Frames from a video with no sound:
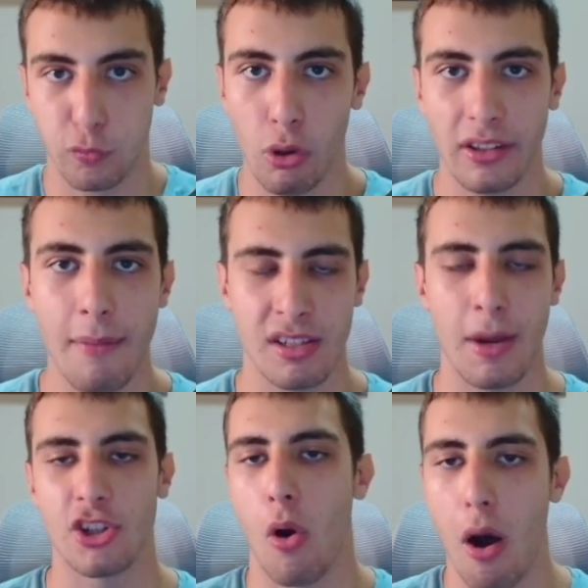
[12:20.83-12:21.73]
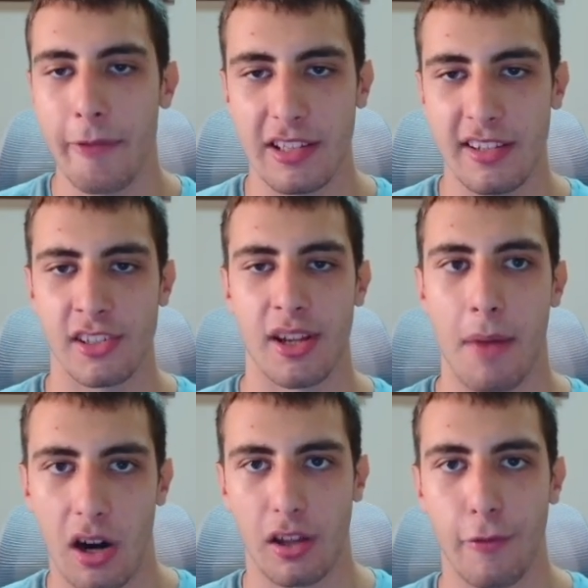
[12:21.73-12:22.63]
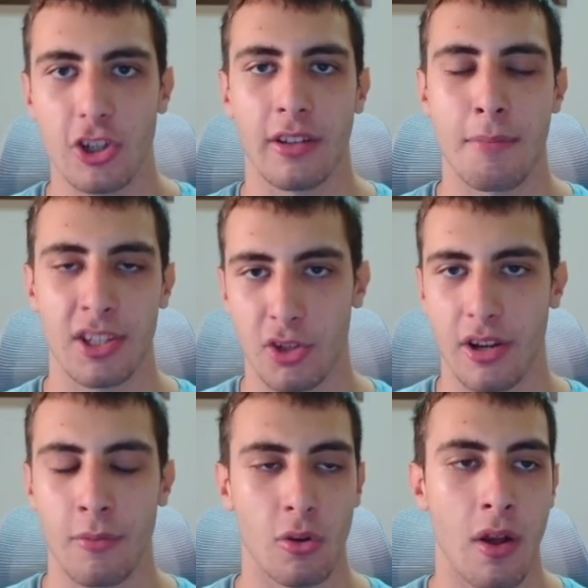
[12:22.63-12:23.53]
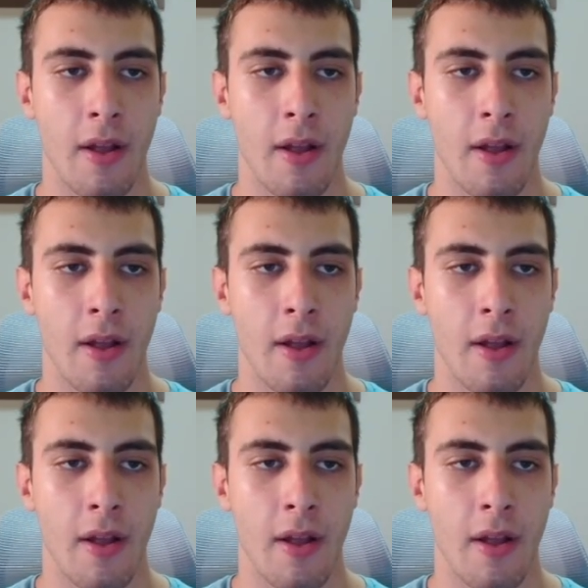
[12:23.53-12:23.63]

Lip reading: It's 4 times as much. Now, obviously, these are some artificial numbers. I'm just